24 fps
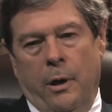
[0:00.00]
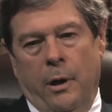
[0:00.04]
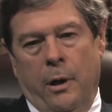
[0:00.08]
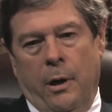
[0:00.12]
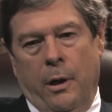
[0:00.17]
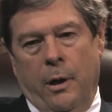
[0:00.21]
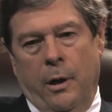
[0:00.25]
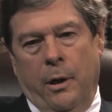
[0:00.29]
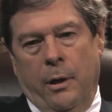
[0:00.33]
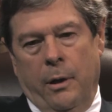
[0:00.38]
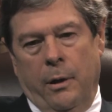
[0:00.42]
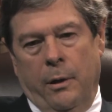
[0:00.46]

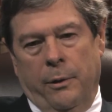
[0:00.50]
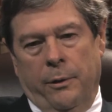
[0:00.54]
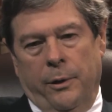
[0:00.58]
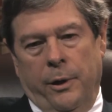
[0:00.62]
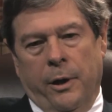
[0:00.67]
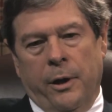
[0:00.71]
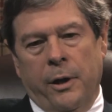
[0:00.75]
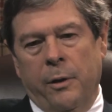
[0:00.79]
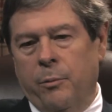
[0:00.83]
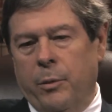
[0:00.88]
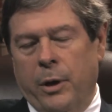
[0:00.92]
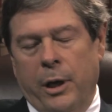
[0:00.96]
Uh,
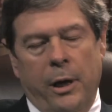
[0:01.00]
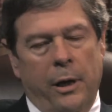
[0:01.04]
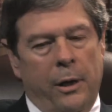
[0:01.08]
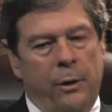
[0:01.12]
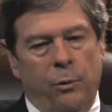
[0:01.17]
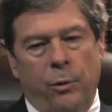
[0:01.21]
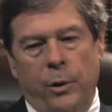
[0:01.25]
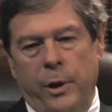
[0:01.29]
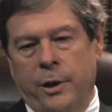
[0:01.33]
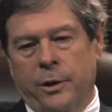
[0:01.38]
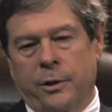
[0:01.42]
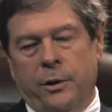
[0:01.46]
there can be
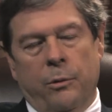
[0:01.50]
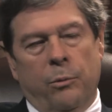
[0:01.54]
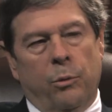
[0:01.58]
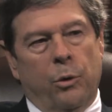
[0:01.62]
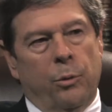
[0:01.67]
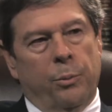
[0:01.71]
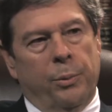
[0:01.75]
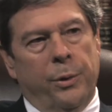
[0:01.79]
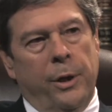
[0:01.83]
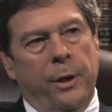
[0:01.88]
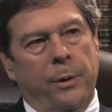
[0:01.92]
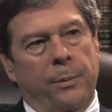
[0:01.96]

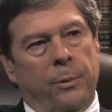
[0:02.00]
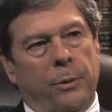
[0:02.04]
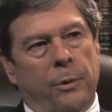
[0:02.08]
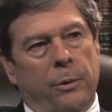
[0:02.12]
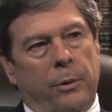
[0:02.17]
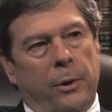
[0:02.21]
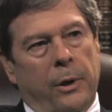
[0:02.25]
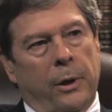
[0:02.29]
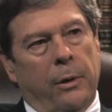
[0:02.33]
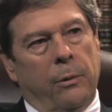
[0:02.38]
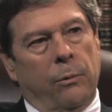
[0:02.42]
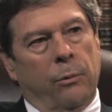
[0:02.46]
unreasonable people
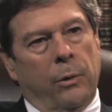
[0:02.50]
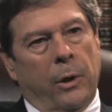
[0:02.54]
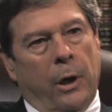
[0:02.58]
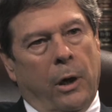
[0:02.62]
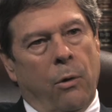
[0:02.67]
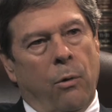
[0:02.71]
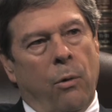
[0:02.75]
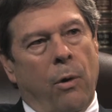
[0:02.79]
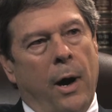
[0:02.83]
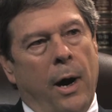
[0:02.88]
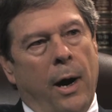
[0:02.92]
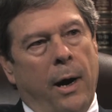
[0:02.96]
that
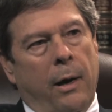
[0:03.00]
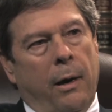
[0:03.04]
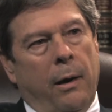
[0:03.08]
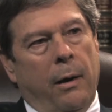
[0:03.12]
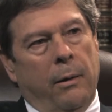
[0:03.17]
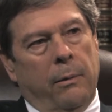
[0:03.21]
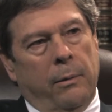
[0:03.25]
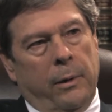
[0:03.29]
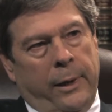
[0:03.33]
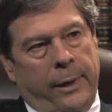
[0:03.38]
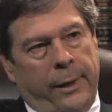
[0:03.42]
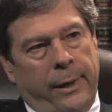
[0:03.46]

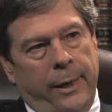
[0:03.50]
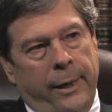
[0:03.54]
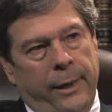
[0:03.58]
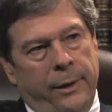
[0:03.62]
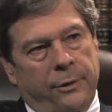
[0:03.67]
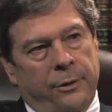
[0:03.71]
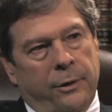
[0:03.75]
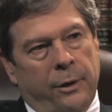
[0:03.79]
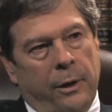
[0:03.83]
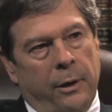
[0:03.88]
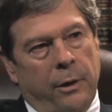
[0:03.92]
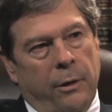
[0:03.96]
require a
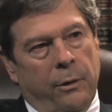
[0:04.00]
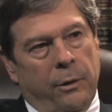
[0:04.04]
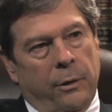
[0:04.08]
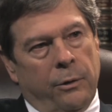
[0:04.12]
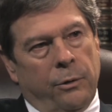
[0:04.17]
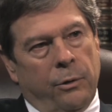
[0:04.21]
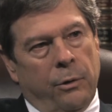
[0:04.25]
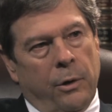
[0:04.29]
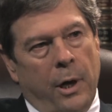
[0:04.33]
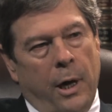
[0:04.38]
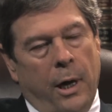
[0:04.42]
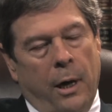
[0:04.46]
case to go to
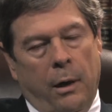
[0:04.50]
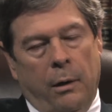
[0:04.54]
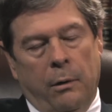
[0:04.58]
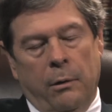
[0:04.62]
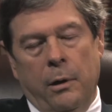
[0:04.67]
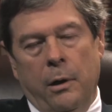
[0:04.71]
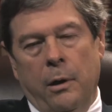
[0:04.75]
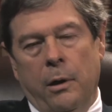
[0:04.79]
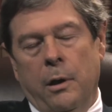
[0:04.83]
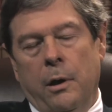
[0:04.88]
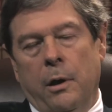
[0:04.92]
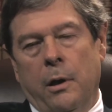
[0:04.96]
trial.
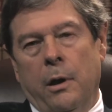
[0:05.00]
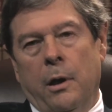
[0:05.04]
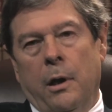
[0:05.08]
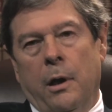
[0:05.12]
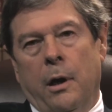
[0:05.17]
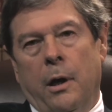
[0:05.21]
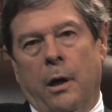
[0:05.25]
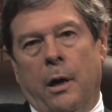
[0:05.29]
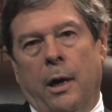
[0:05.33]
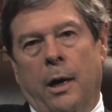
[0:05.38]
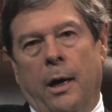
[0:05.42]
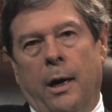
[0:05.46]

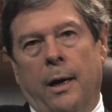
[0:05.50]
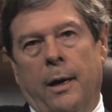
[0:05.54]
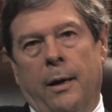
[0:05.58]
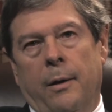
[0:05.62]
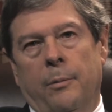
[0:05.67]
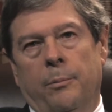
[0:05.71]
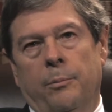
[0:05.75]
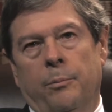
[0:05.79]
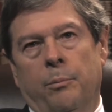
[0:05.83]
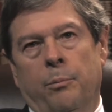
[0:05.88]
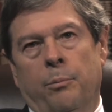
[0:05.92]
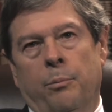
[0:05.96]
Uh,
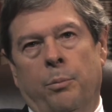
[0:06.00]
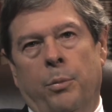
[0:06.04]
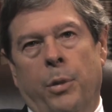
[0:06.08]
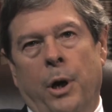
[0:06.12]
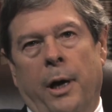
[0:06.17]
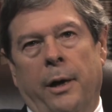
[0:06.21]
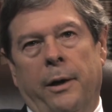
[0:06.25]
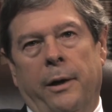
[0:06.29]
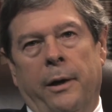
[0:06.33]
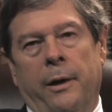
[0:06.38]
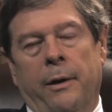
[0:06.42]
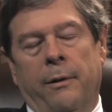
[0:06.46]

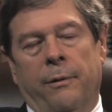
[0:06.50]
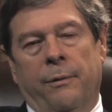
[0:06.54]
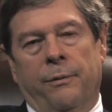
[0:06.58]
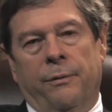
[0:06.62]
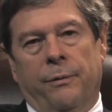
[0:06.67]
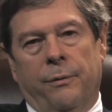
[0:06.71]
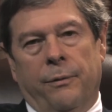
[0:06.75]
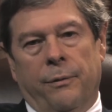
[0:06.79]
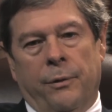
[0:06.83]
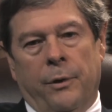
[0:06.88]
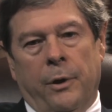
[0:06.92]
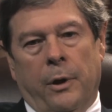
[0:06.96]
but if
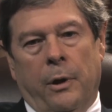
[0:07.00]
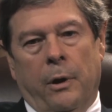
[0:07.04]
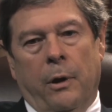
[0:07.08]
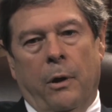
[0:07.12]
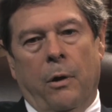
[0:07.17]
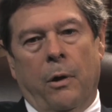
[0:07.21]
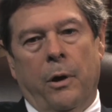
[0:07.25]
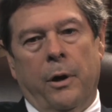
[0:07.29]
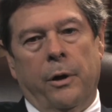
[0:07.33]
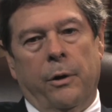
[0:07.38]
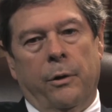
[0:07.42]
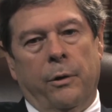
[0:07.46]
the
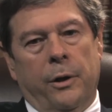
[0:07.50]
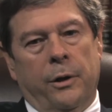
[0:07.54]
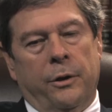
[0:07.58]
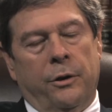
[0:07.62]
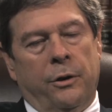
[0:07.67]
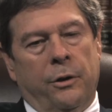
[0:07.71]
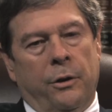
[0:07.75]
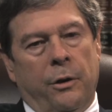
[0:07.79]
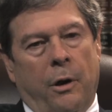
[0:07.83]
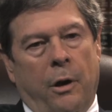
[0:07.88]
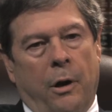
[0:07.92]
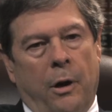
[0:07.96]
lawyer is
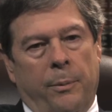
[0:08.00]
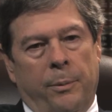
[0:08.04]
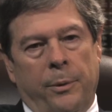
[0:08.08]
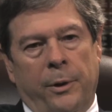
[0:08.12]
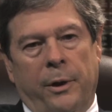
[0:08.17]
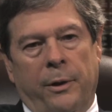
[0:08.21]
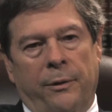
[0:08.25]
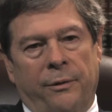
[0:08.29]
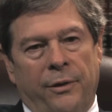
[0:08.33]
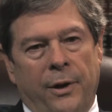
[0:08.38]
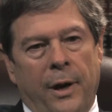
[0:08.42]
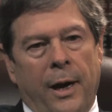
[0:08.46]
sharp
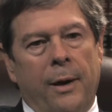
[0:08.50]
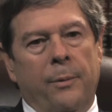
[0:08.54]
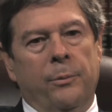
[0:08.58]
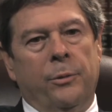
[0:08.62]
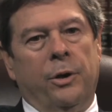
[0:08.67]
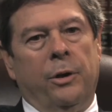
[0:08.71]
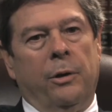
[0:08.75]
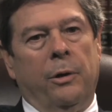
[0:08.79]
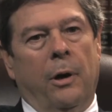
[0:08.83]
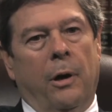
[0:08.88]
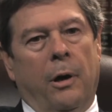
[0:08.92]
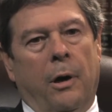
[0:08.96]
and if I'm
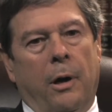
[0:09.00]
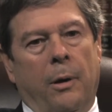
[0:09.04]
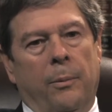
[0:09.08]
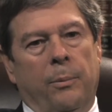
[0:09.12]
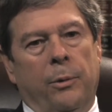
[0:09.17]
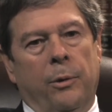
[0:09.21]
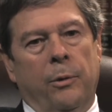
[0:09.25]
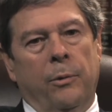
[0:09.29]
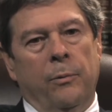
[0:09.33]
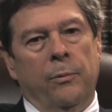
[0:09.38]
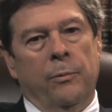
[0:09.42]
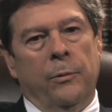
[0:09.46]
sharp,
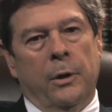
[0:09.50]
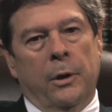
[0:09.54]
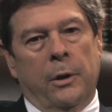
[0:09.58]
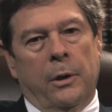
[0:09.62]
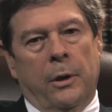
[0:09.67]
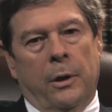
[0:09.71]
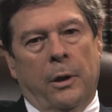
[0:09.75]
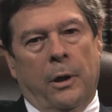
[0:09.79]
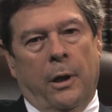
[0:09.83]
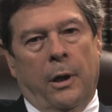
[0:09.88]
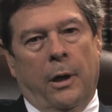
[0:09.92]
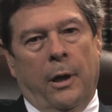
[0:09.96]

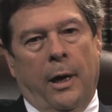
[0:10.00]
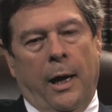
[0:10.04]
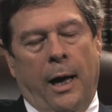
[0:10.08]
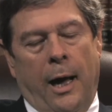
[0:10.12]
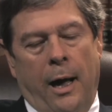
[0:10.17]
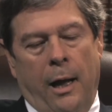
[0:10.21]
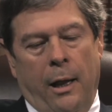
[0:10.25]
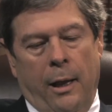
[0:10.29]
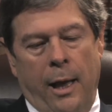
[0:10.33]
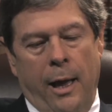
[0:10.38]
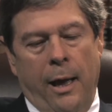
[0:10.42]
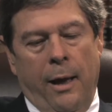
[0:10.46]
uh,
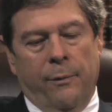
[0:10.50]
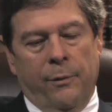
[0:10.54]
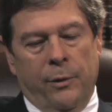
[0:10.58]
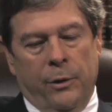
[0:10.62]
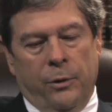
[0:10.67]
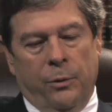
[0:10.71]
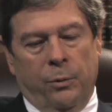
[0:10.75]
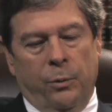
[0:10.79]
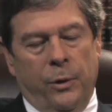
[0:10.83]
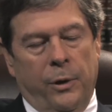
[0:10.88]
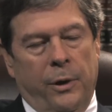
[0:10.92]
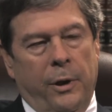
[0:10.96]
I'll have
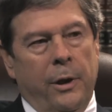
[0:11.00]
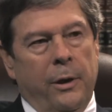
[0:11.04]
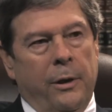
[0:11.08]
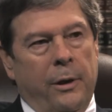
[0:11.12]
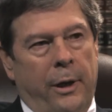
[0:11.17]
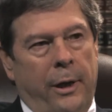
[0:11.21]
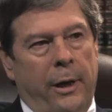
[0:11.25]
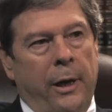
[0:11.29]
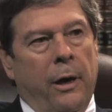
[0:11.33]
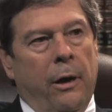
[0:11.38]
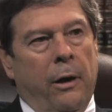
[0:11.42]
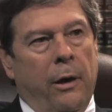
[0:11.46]
us within
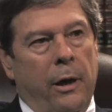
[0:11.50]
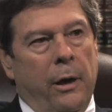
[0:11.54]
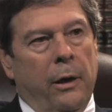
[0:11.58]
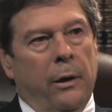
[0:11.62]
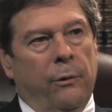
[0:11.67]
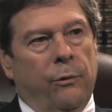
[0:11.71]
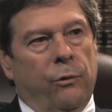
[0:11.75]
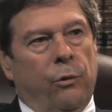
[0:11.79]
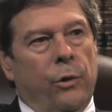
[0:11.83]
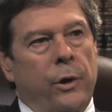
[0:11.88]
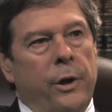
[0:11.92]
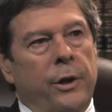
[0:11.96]
the area
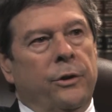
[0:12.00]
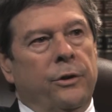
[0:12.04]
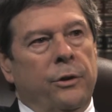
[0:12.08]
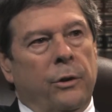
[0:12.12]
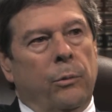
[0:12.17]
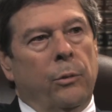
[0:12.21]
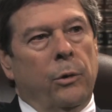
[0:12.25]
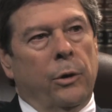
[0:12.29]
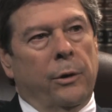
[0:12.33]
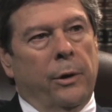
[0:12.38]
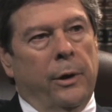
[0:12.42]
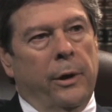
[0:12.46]
of
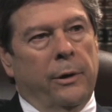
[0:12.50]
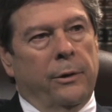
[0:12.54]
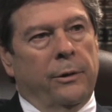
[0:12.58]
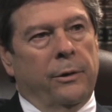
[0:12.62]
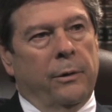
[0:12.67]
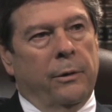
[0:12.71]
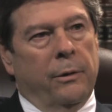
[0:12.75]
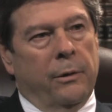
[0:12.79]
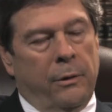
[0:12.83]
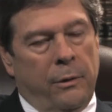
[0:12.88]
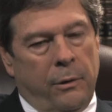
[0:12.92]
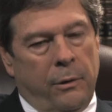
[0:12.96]
reasonableness